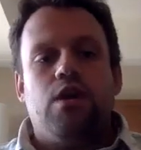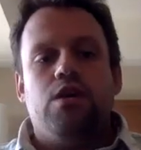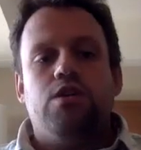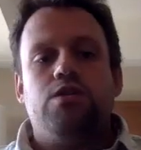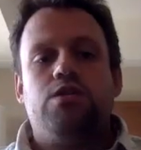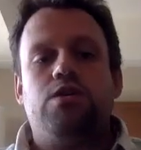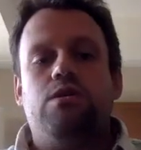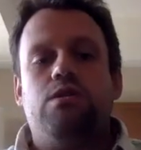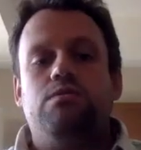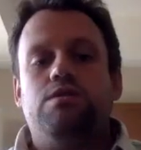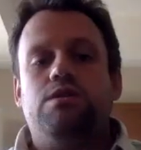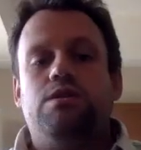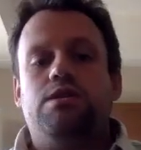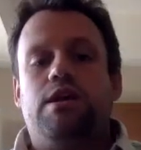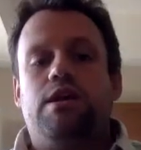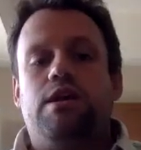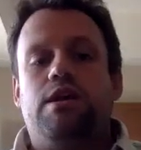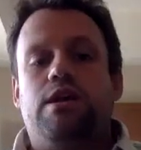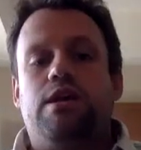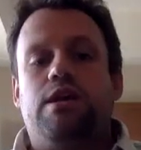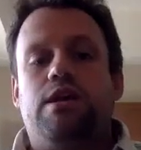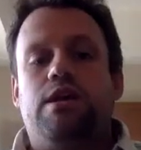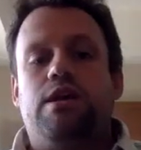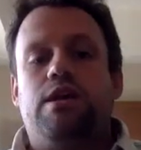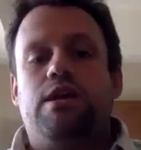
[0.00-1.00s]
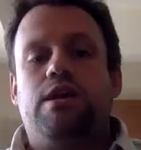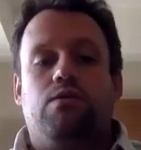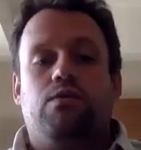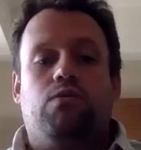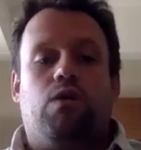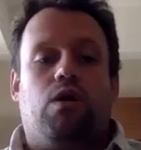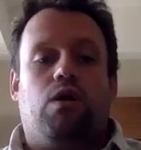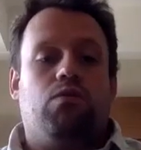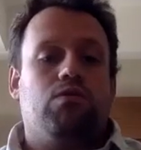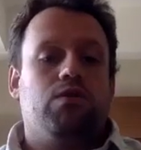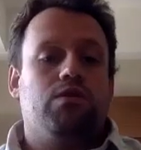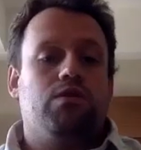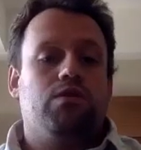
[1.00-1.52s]
So typically
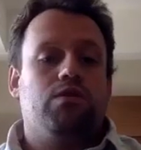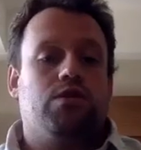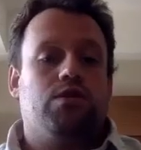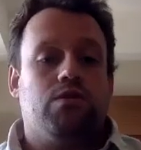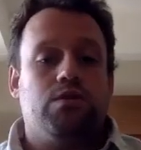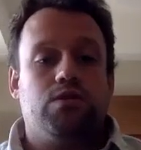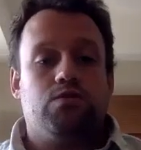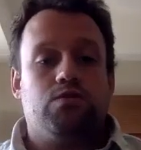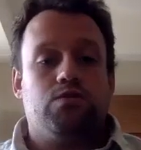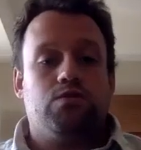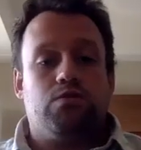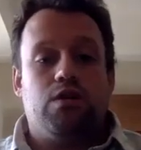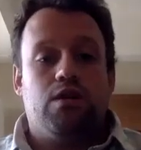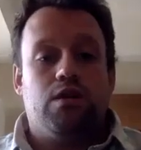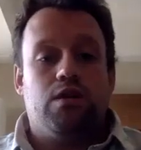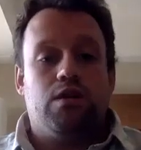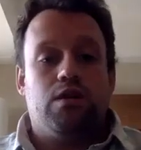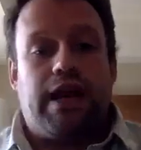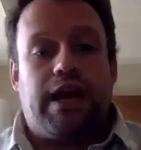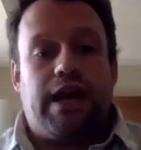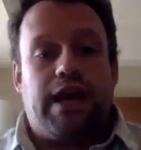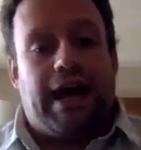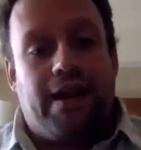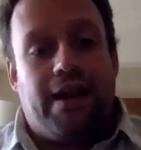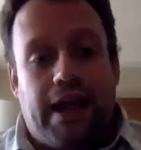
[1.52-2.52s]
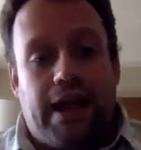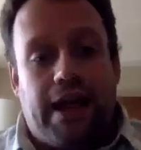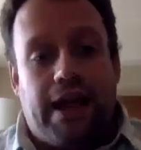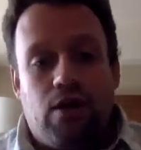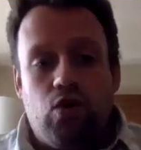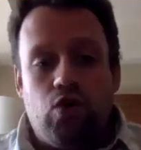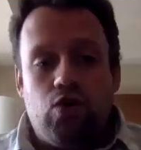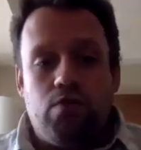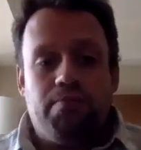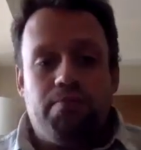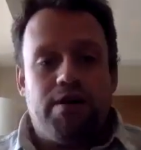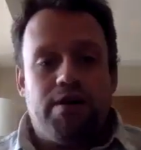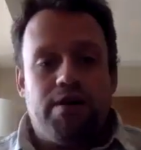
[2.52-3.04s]
what we'll do is we'll look at a
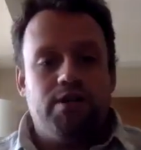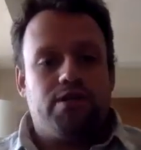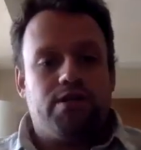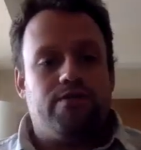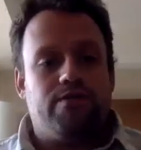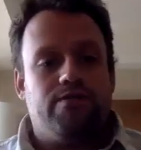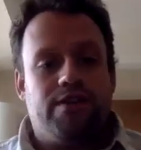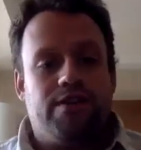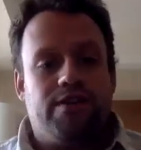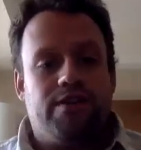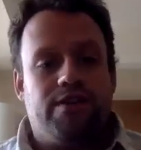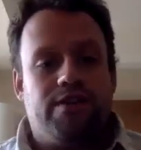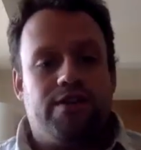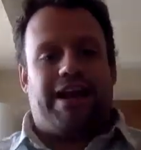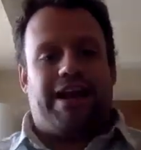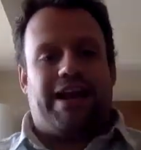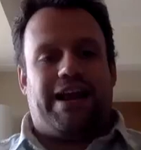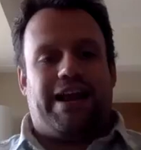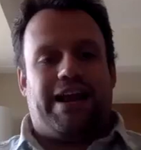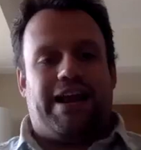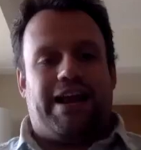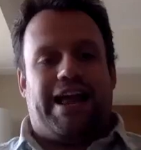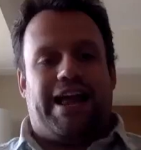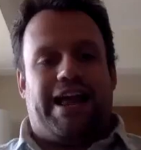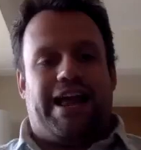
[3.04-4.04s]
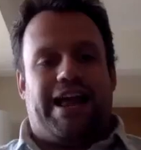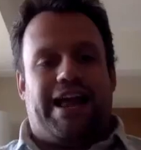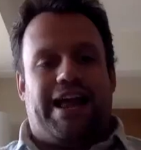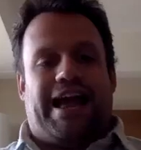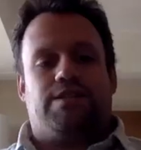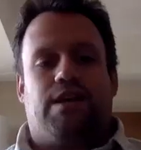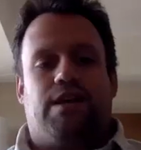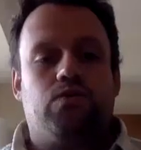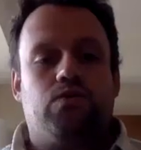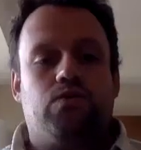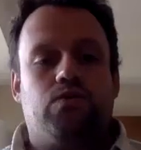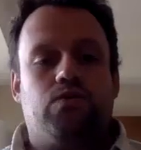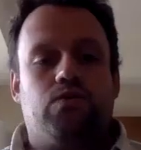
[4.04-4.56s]
whole bunch of different
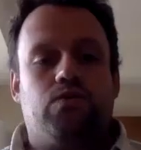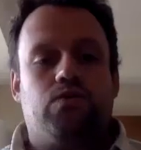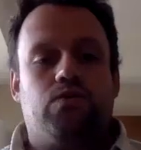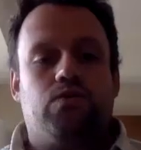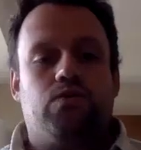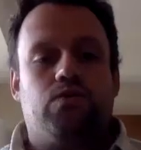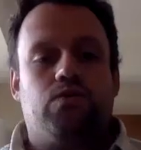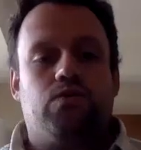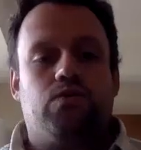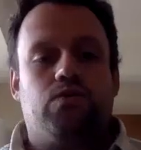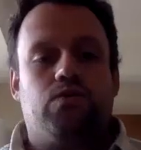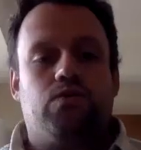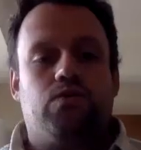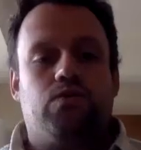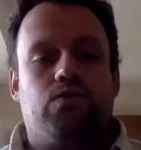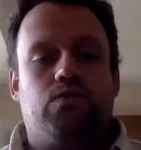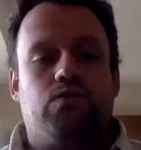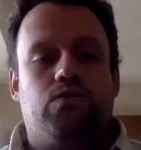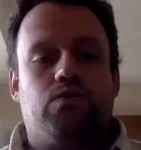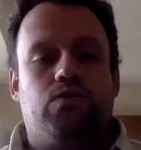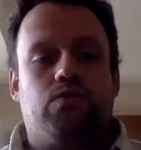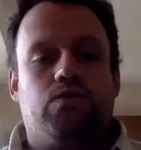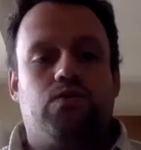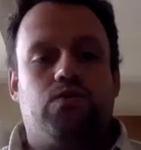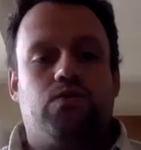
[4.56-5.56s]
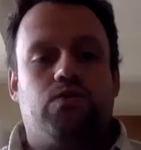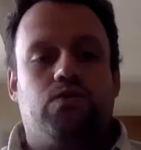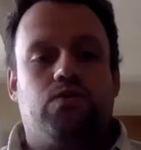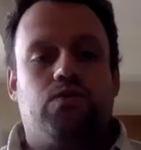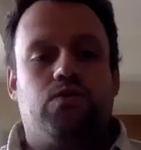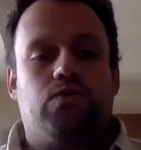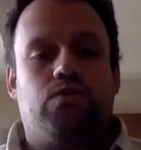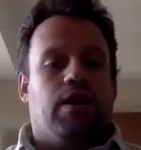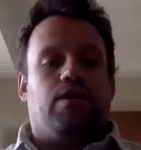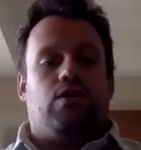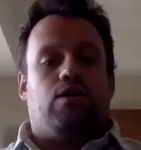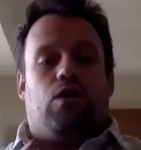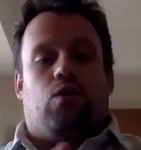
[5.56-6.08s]
assets, whether that is,
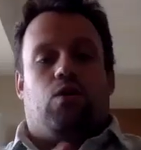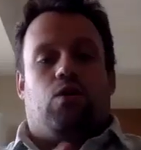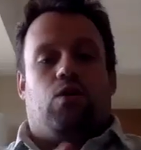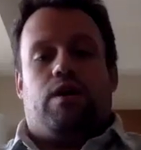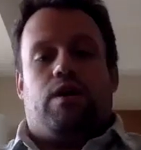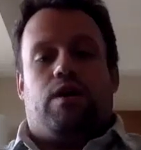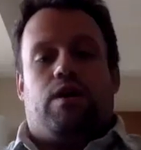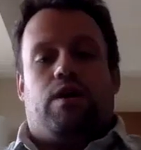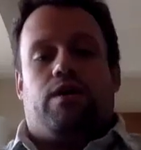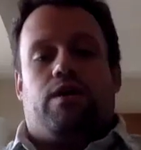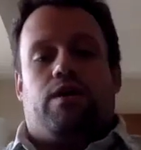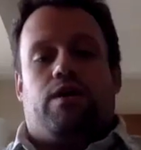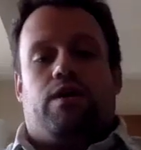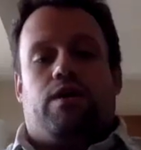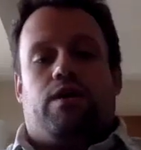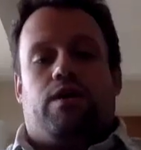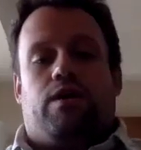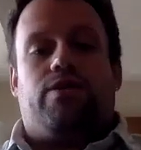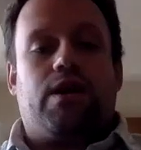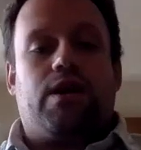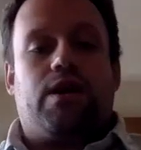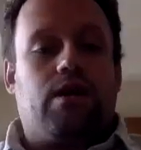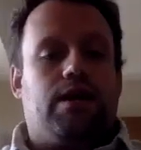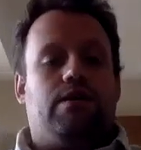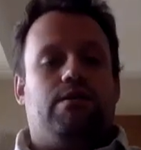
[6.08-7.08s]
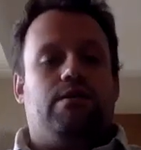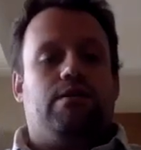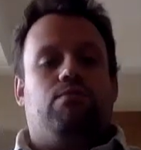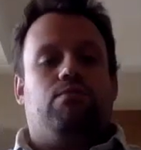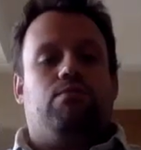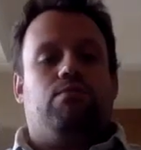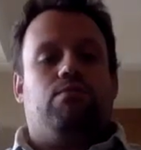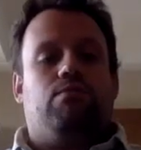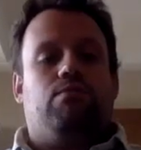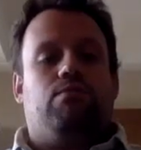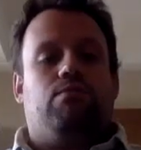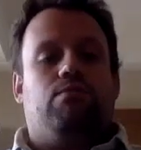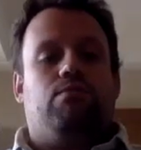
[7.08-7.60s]
Ethereum
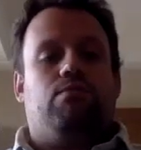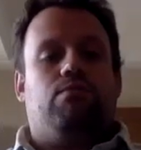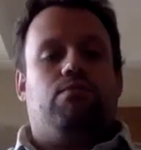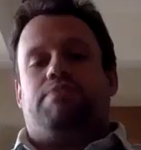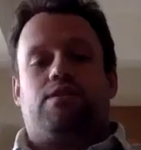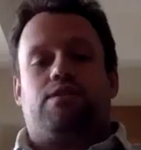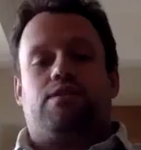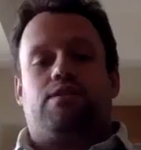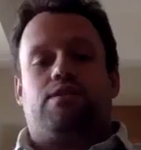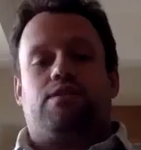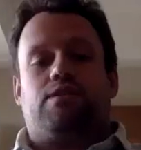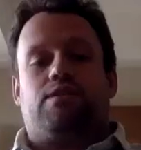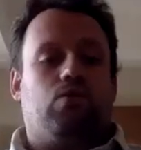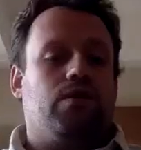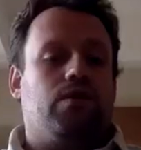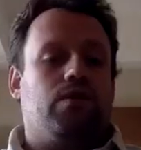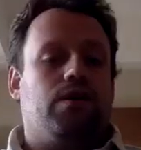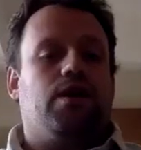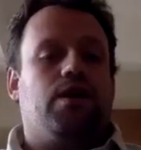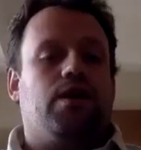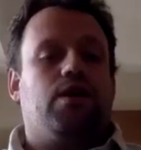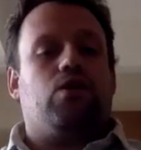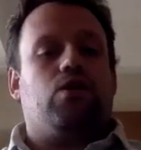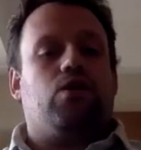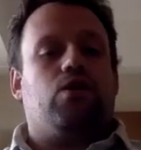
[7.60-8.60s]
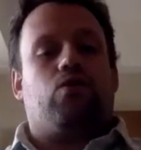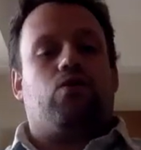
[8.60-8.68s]
or Bitcoin or